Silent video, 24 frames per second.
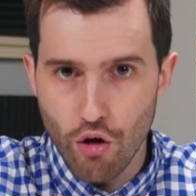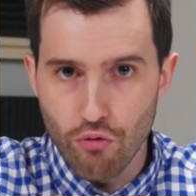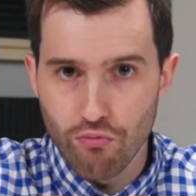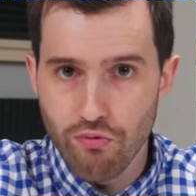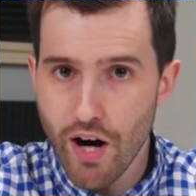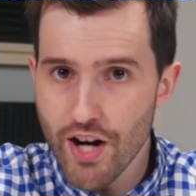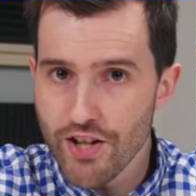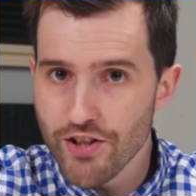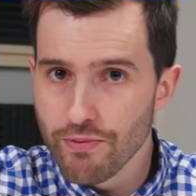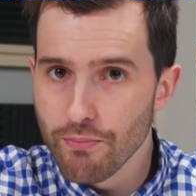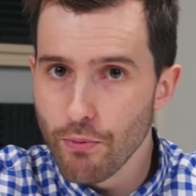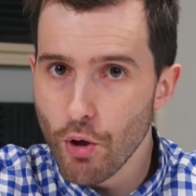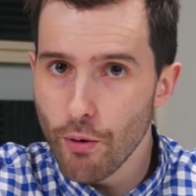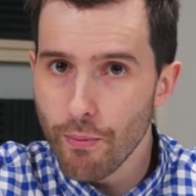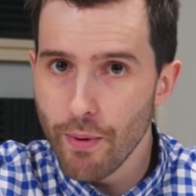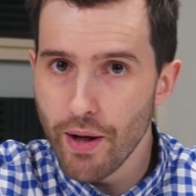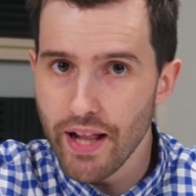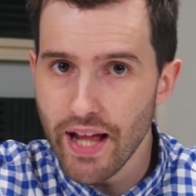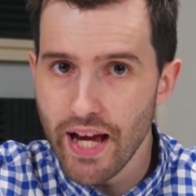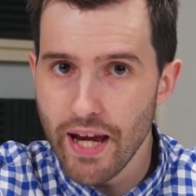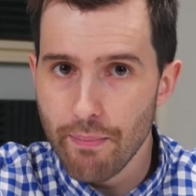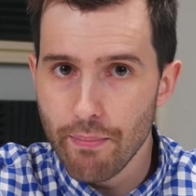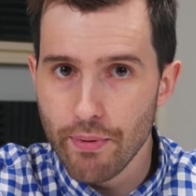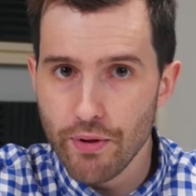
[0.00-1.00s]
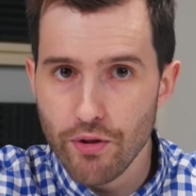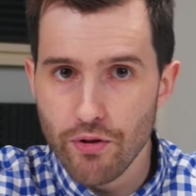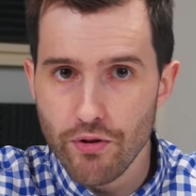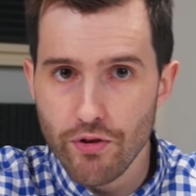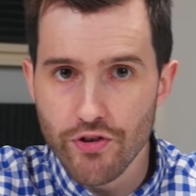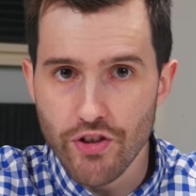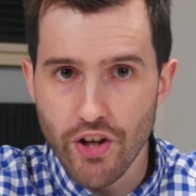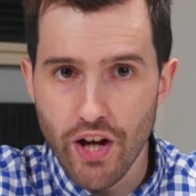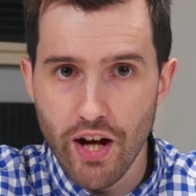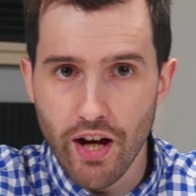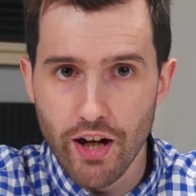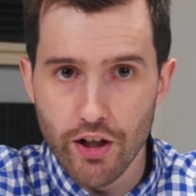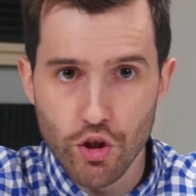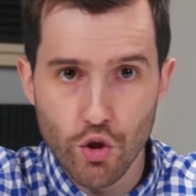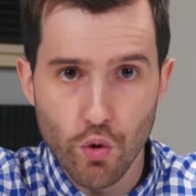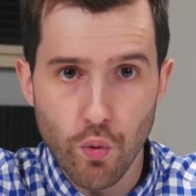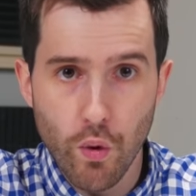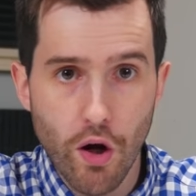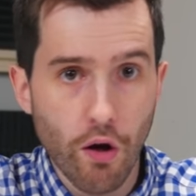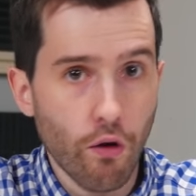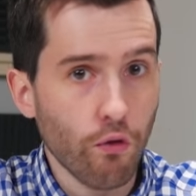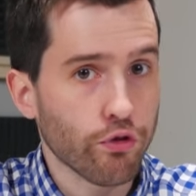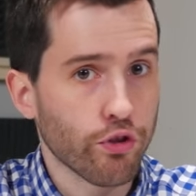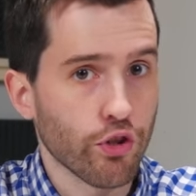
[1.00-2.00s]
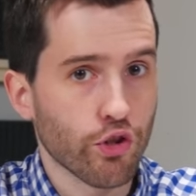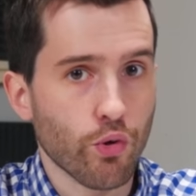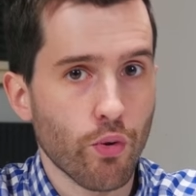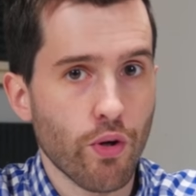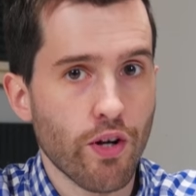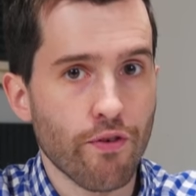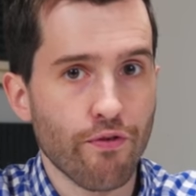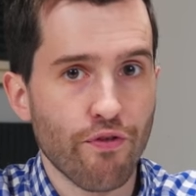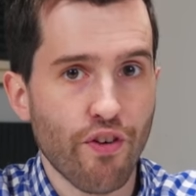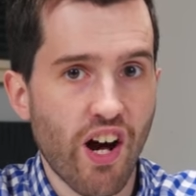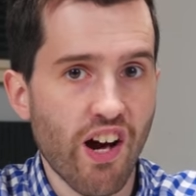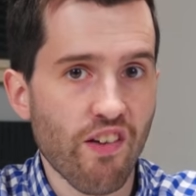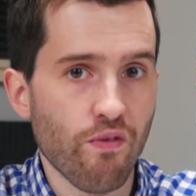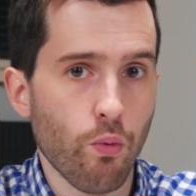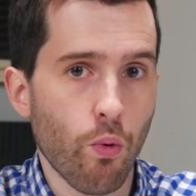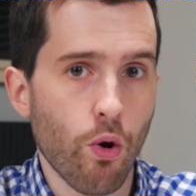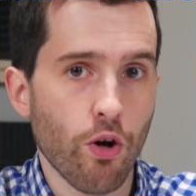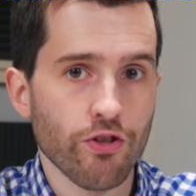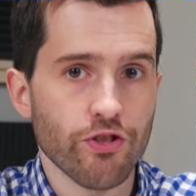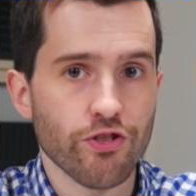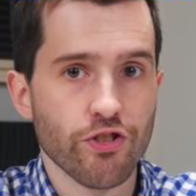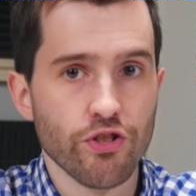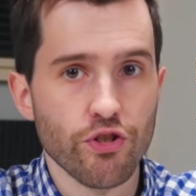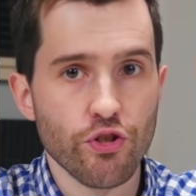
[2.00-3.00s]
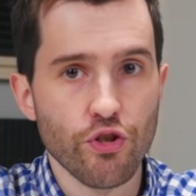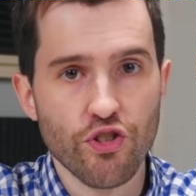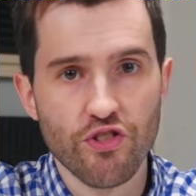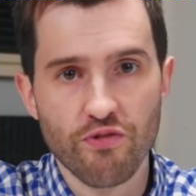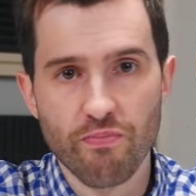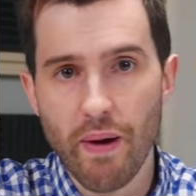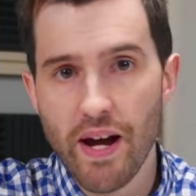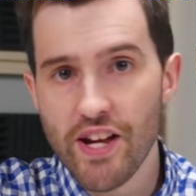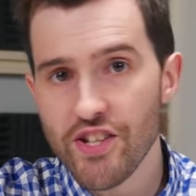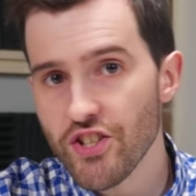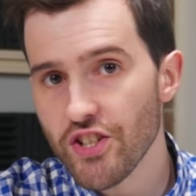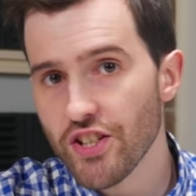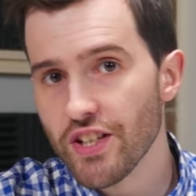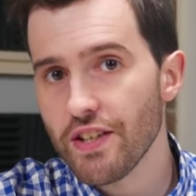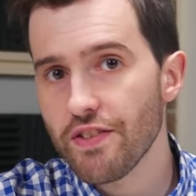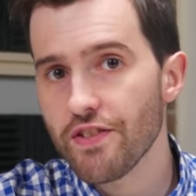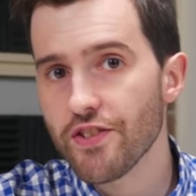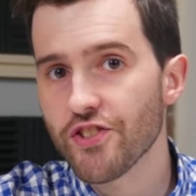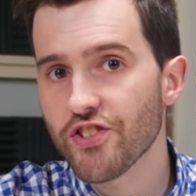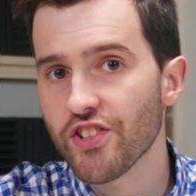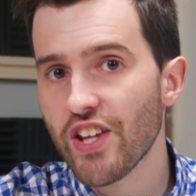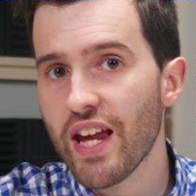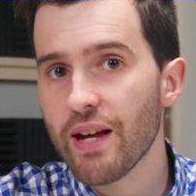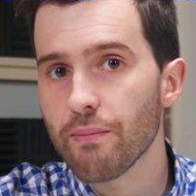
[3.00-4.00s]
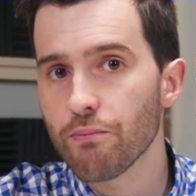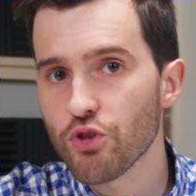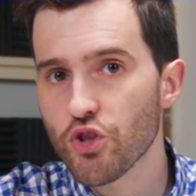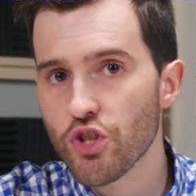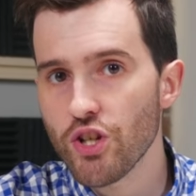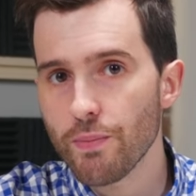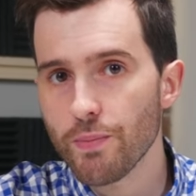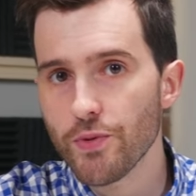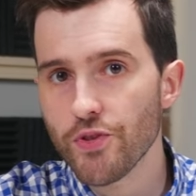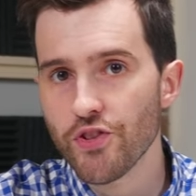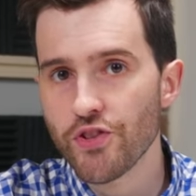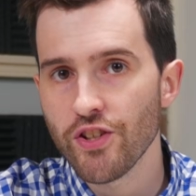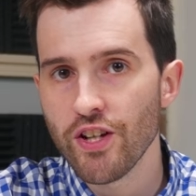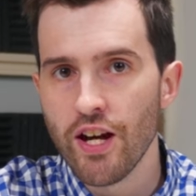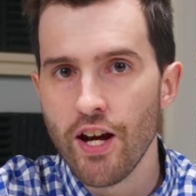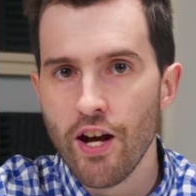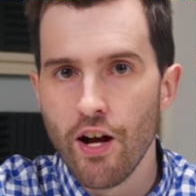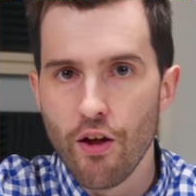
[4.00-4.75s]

Ryzen mobile APUs are 12 to 25 watts and use basically the same chips,